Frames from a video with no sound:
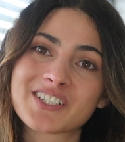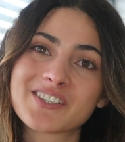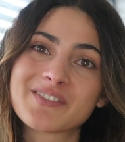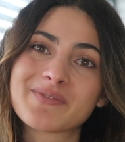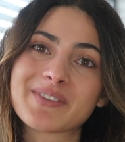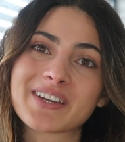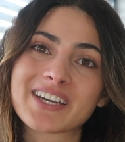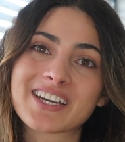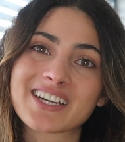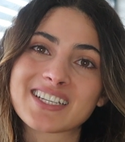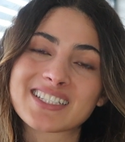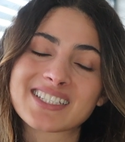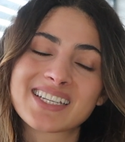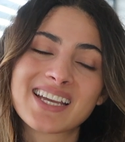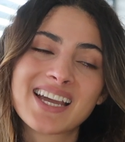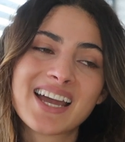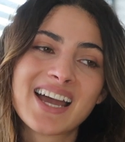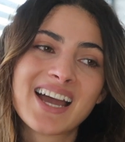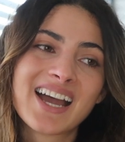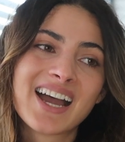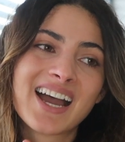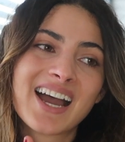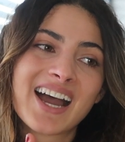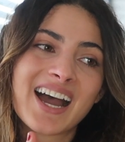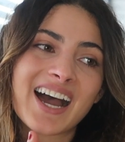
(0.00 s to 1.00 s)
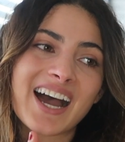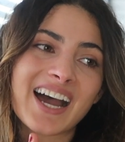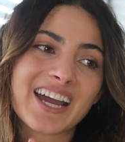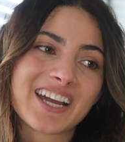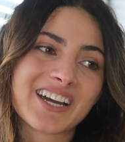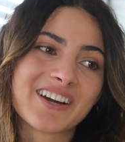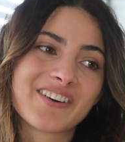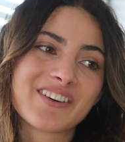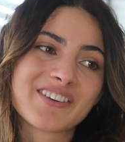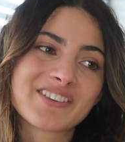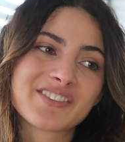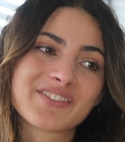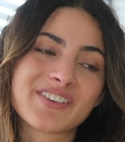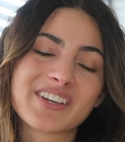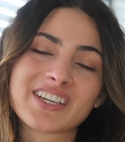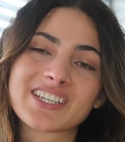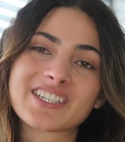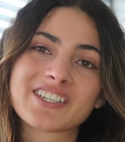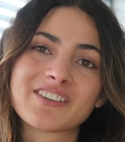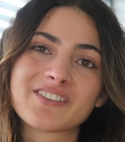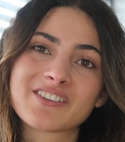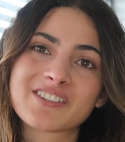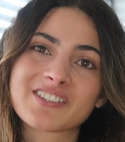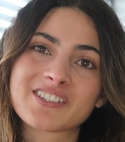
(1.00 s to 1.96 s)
too, because I always think